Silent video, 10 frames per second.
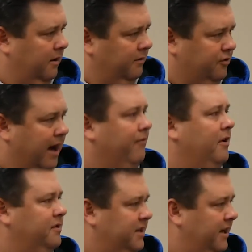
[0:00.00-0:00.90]
drive
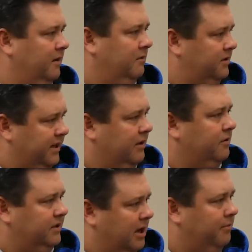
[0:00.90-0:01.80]
runners in,
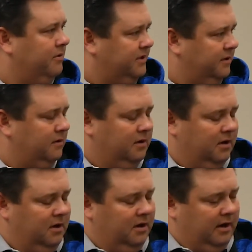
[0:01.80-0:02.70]
singles, doubles, and
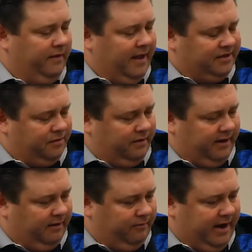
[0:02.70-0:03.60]
that sort of
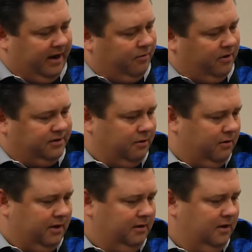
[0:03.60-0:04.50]
thing. Rhiannon
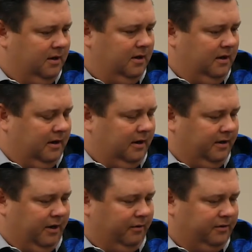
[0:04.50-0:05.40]
Corzola,
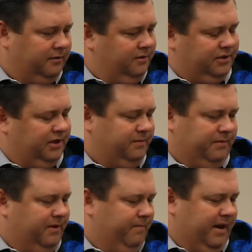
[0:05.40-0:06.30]
she's
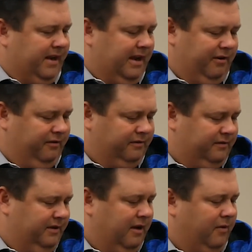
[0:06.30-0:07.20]
been a kid who's
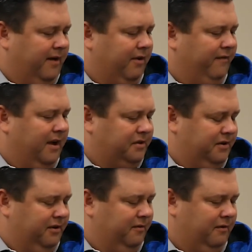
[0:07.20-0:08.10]
done whatever I've asked
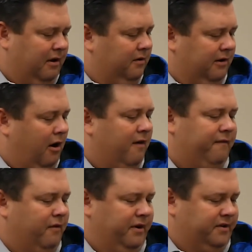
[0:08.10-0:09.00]
her to do all
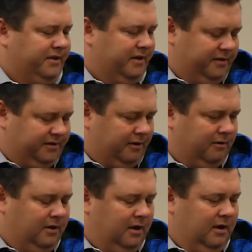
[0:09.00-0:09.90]
4 years here.
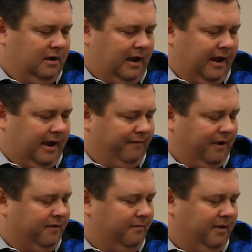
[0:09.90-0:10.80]
So I have
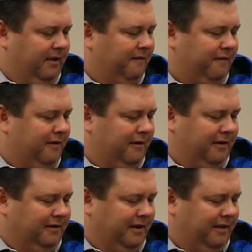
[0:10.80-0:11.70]
nothing but love for
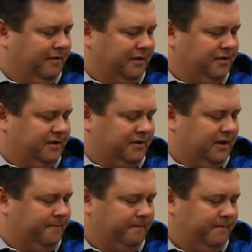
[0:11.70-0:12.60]
her, and I think she's a